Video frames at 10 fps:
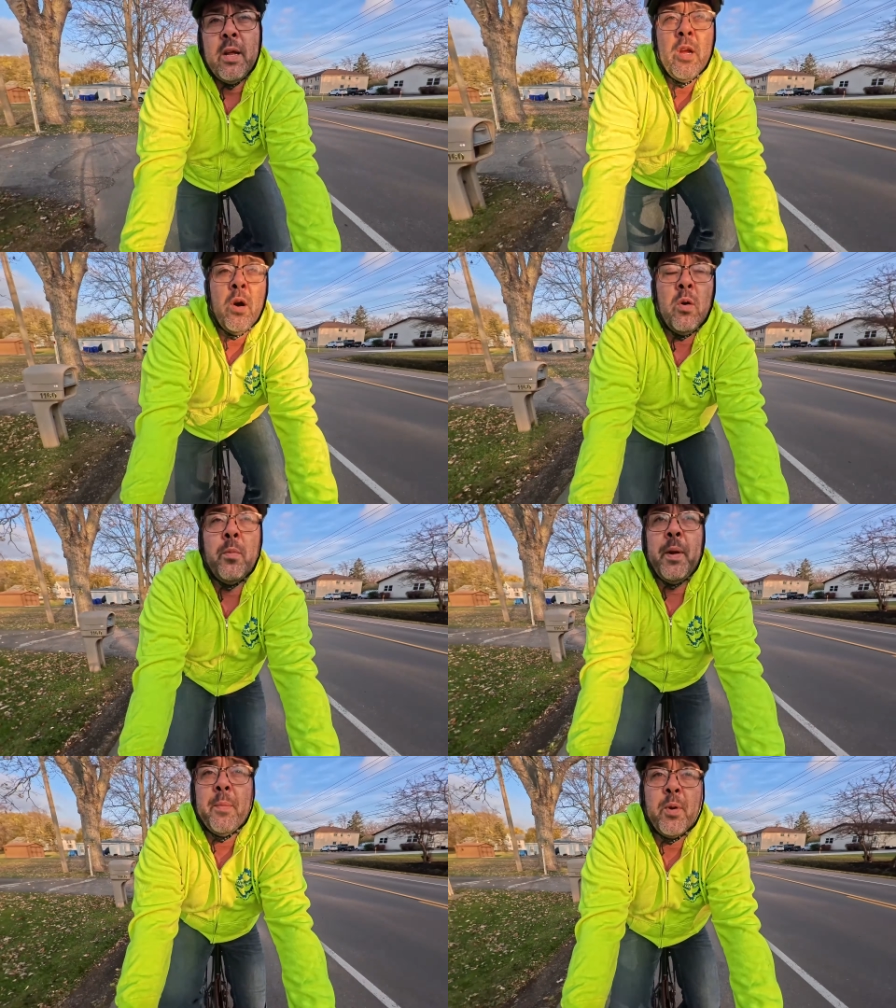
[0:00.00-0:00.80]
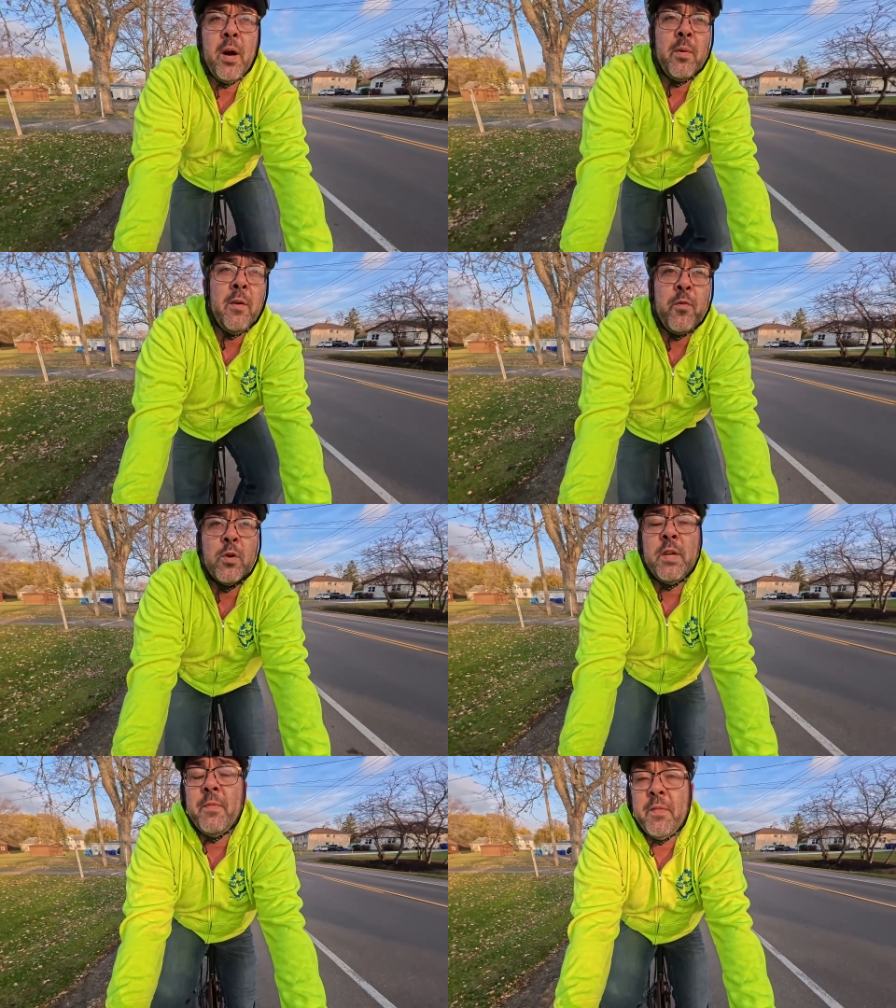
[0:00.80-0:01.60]
you know, it would be probably around
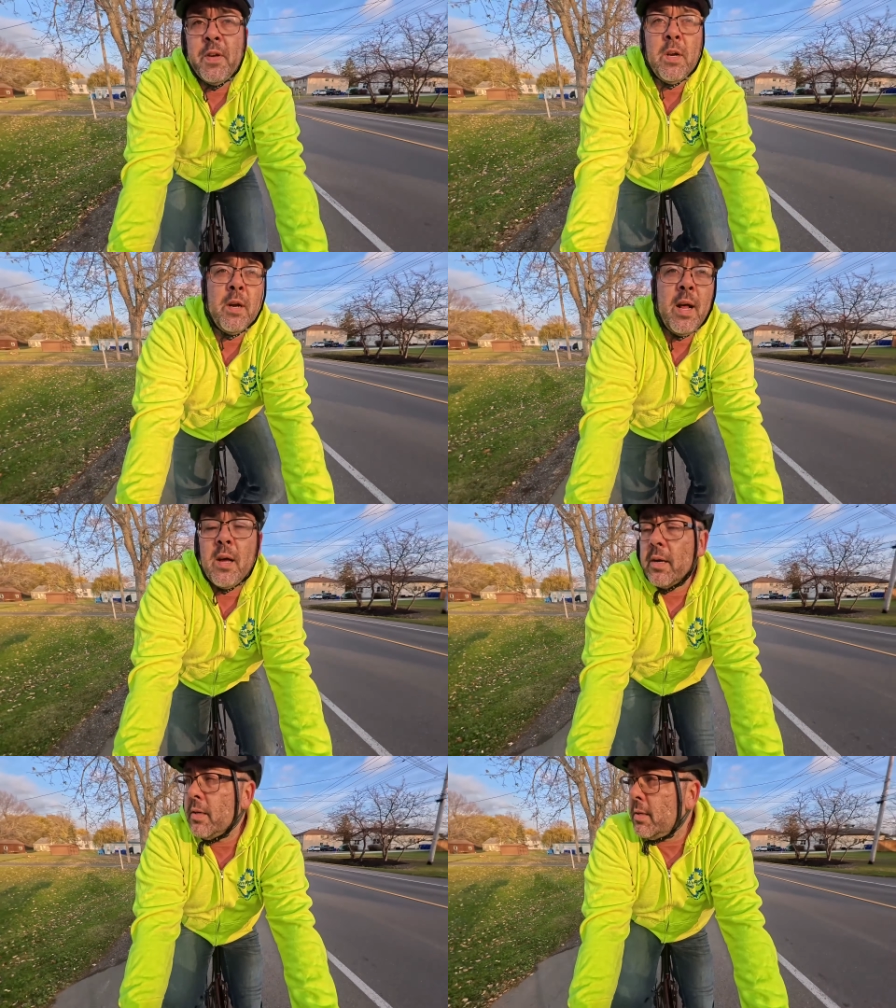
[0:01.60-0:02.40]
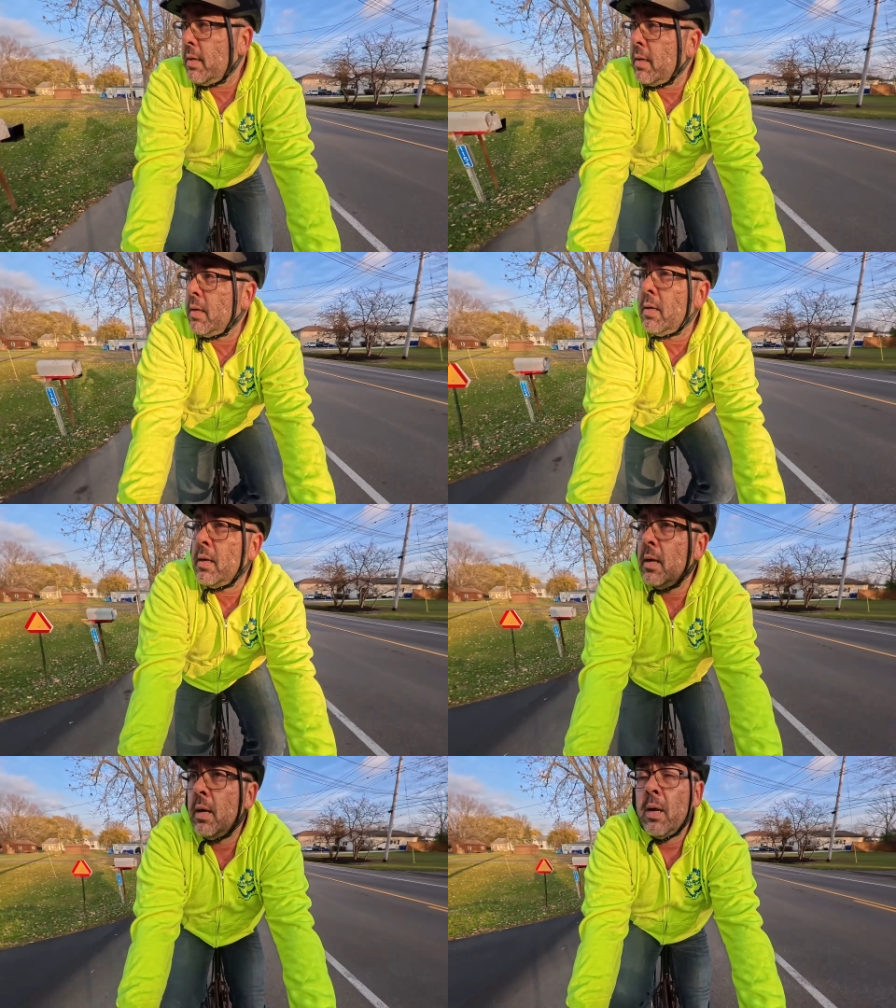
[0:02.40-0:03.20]

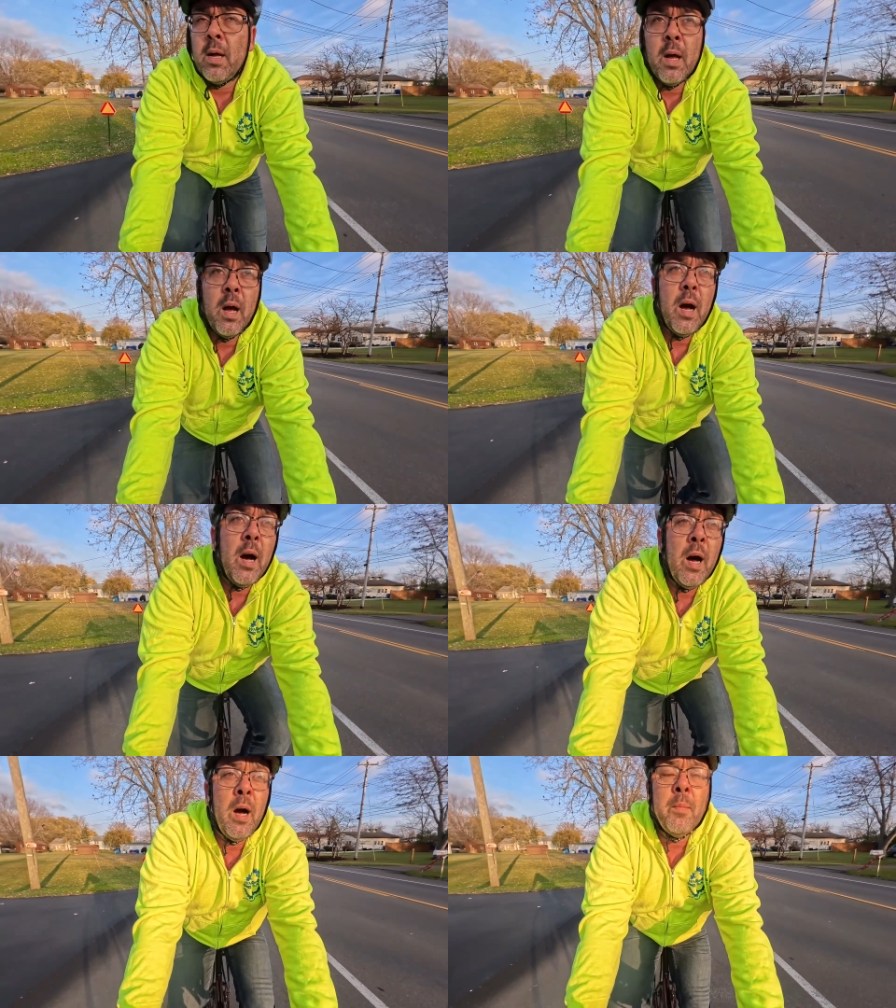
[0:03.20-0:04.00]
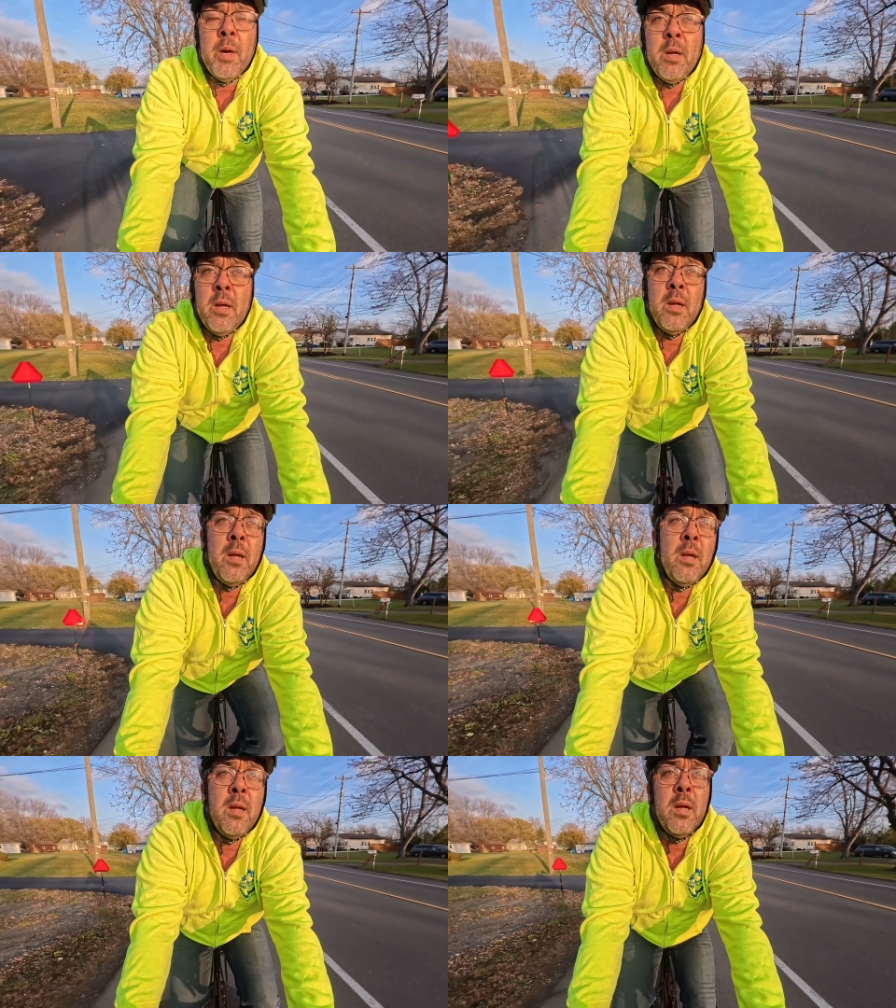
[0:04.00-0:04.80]
$1,400–1,500.
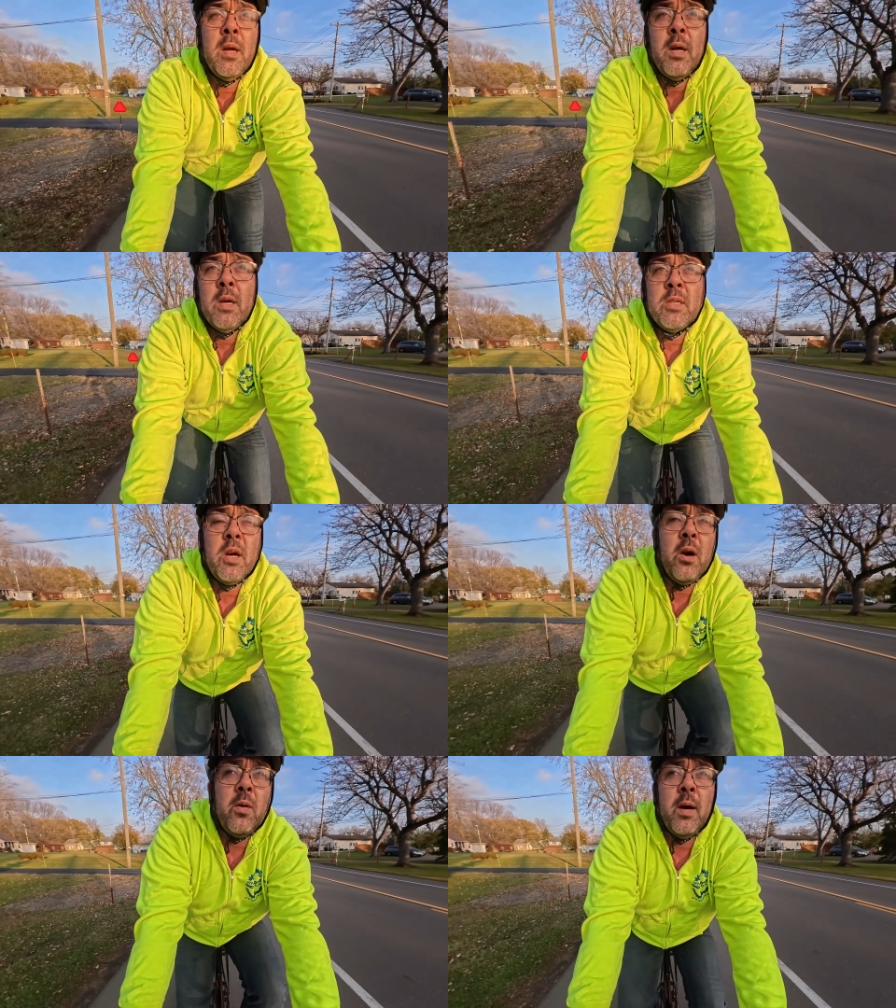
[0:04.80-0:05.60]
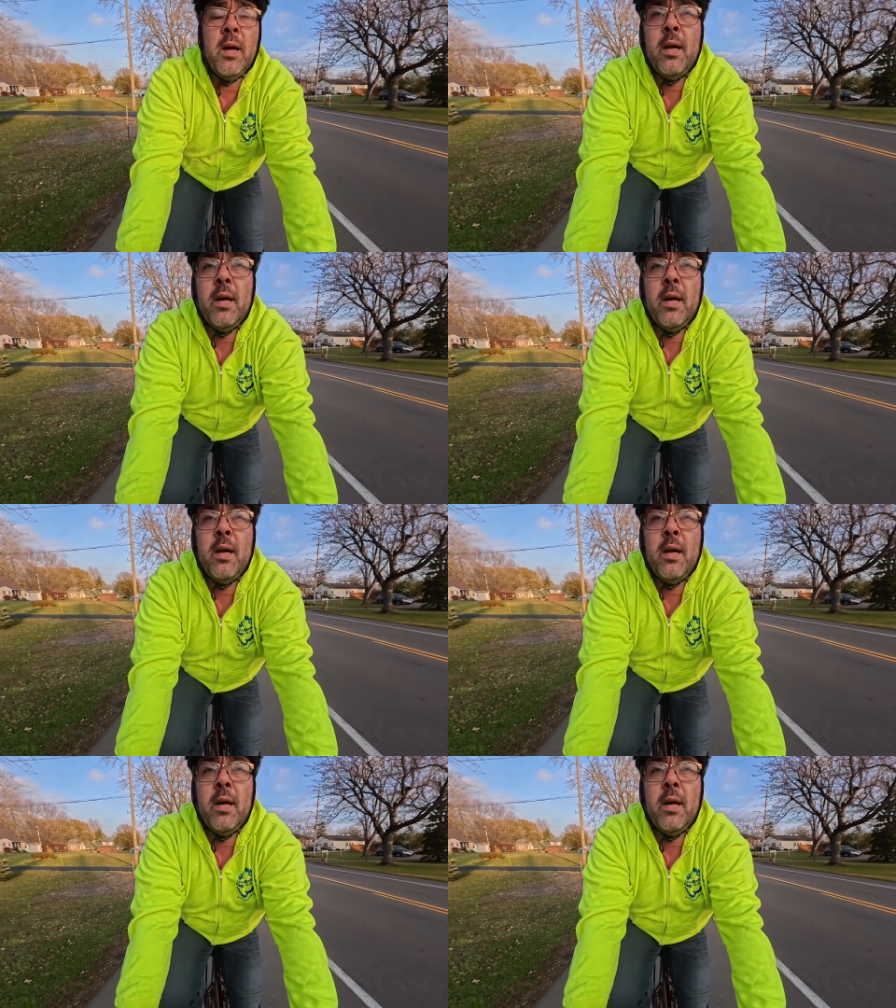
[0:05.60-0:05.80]
So,